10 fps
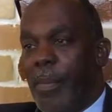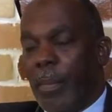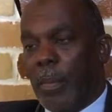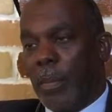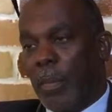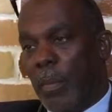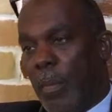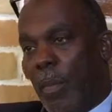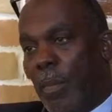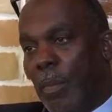So
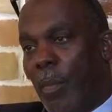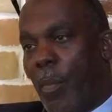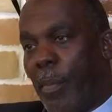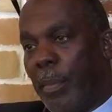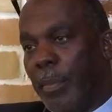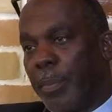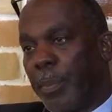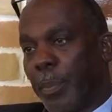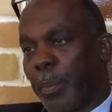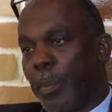material support
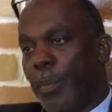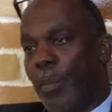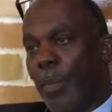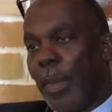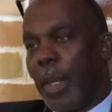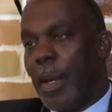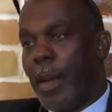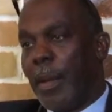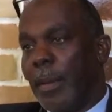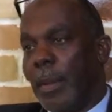is who's
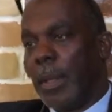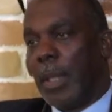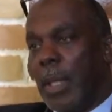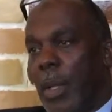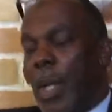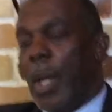supporting who?